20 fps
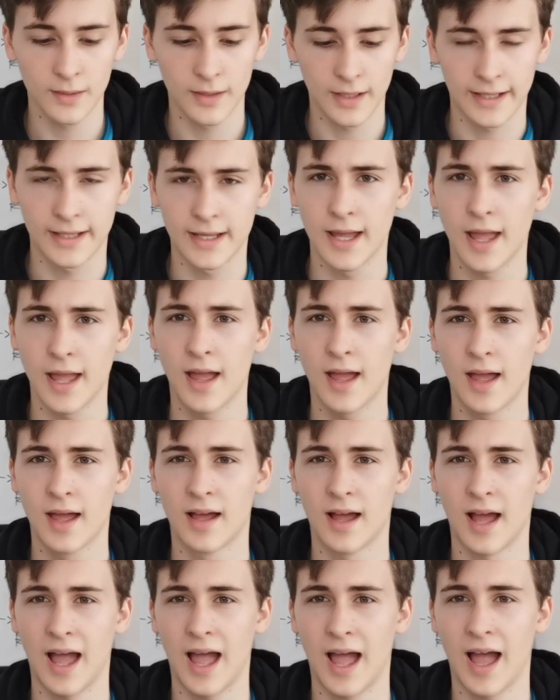like
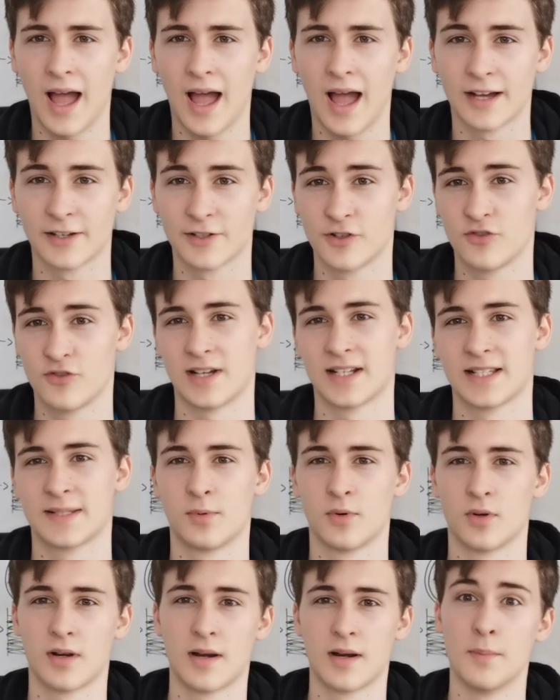active
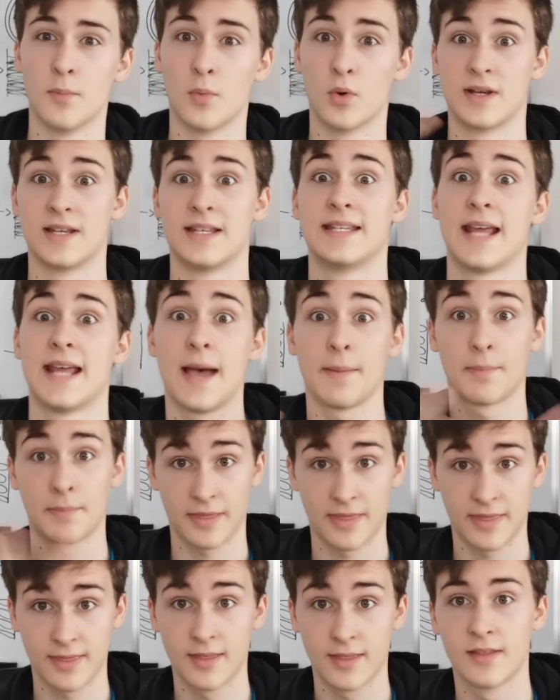transport in more
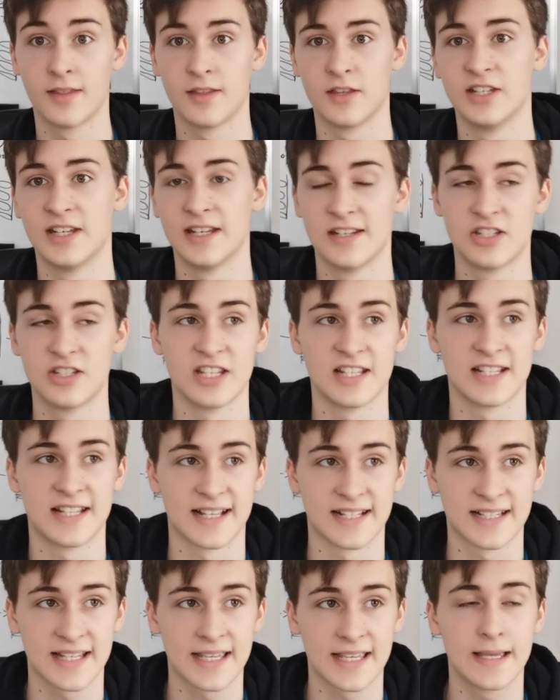depth than you did at
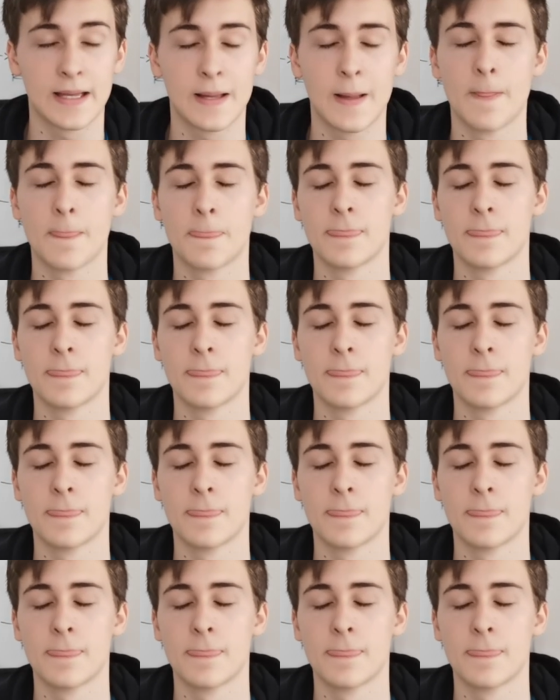GCSE.